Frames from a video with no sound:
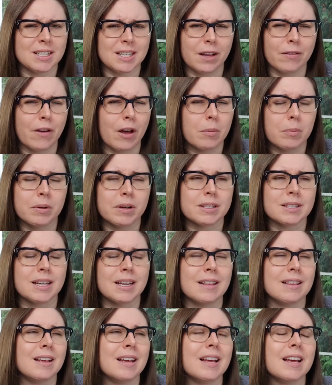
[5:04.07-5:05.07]
self help books, I
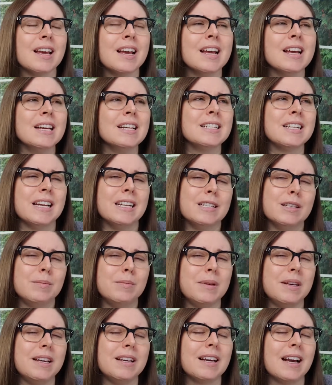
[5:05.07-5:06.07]
think tend to
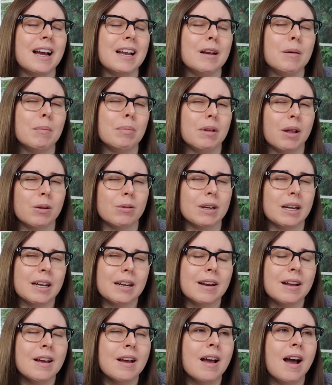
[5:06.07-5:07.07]
be kind of
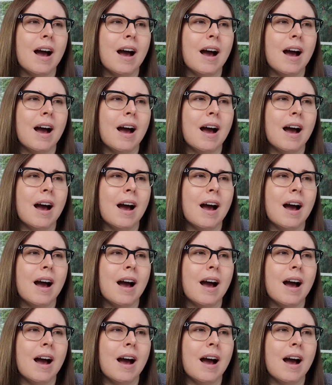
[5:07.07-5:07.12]
bloated.